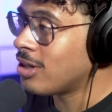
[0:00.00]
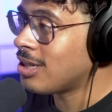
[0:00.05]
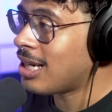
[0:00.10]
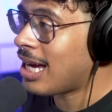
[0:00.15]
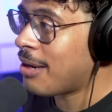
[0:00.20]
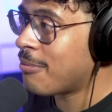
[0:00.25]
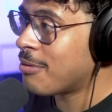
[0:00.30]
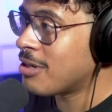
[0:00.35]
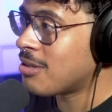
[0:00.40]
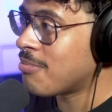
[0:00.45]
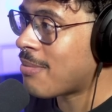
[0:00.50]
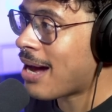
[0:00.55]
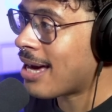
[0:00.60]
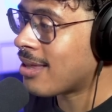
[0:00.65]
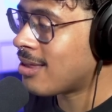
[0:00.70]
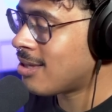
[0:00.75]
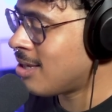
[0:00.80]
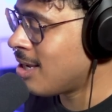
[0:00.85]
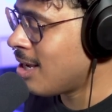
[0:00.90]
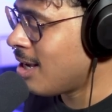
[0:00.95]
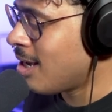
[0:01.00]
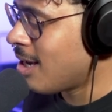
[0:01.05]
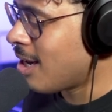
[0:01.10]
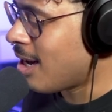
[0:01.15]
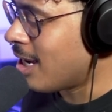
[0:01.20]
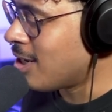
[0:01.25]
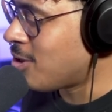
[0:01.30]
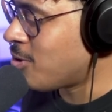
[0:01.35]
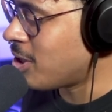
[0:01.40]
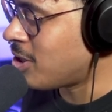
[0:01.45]
not a game, it's maths.
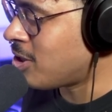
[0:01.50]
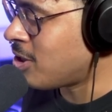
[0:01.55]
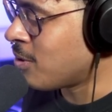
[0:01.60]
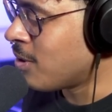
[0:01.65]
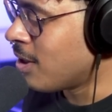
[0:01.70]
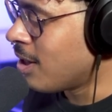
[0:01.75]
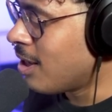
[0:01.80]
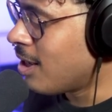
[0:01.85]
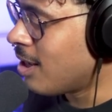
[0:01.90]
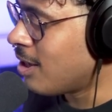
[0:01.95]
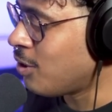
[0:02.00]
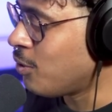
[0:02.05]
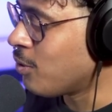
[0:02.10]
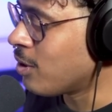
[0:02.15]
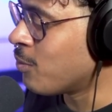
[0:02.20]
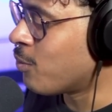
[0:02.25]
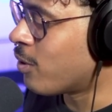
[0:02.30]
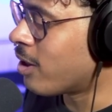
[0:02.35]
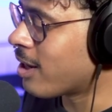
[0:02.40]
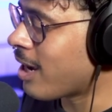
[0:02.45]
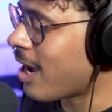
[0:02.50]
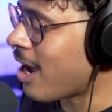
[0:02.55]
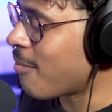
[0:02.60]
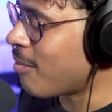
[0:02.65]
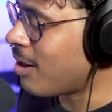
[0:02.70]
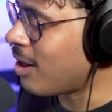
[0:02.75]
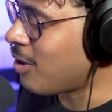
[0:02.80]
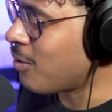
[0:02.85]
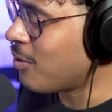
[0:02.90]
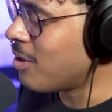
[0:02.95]
I tricked you. You can work out how many